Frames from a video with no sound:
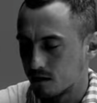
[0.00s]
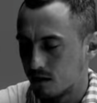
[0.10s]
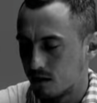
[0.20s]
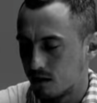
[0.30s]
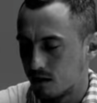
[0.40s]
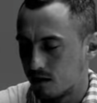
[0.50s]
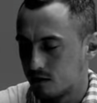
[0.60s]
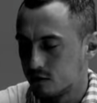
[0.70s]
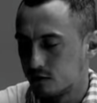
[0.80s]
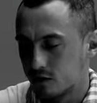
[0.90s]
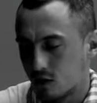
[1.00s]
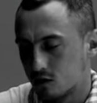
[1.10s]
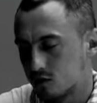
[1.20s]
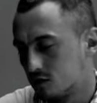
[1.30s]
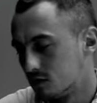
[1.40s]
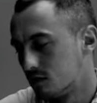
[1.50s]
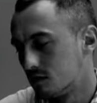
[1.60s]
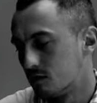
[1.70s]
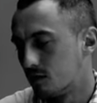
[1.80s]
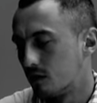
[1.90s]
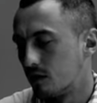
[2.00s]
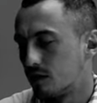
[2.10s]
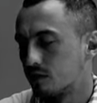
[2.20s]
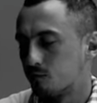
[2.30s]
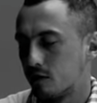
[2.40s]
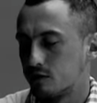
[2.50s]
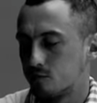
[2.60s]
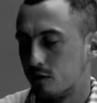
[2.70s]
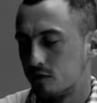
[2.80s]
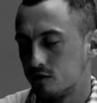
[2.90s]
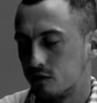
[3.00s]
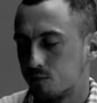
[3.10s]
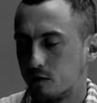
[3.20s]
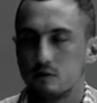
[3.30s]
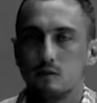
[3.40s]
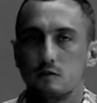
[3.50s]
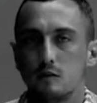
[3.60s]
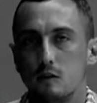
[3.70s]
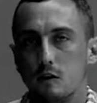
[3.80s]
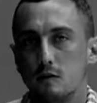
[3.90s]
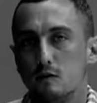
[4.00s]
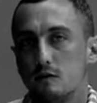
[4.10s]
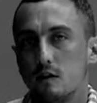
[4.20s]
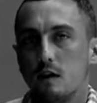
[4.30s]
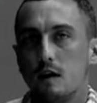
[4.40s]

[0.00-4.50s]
youth culture and personal expression through clothes.